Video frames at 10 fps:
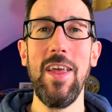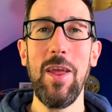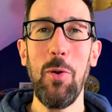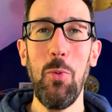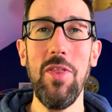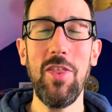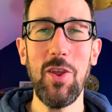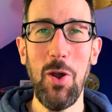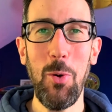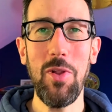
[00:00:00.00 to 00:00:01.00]
with the
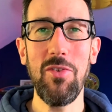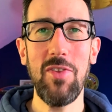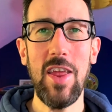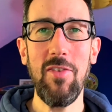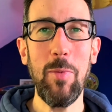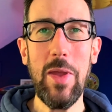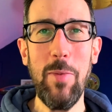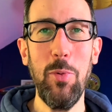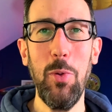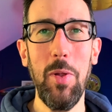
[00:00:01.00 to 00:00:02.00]
goal of saving
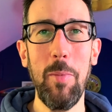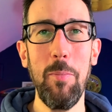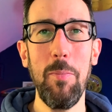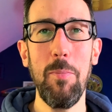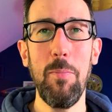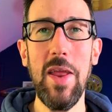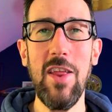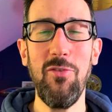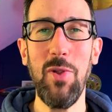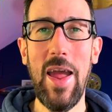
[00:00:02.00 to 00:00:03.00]
people
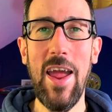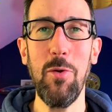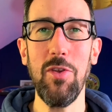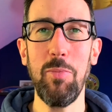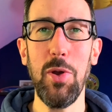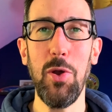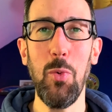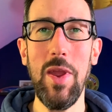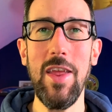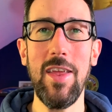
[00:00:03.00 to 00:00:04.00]
meaningful hours per
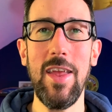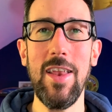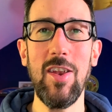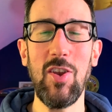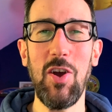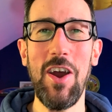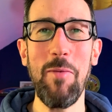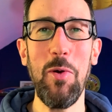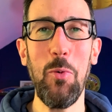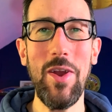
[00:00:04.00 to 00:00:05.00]
week in
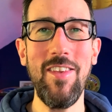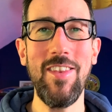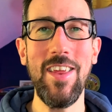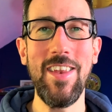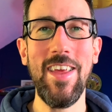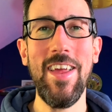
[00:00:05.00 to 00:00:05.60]
time wasted,